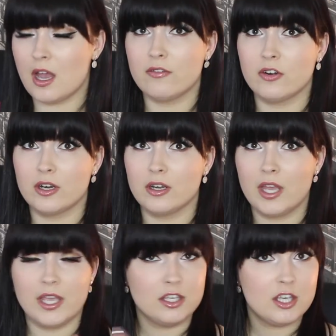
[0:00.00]
cover
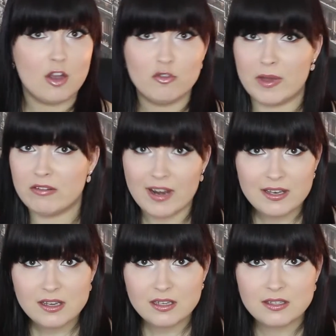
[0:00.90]
any of my
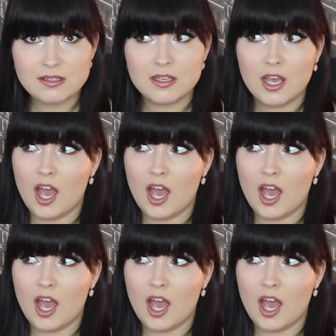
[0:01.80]
redness,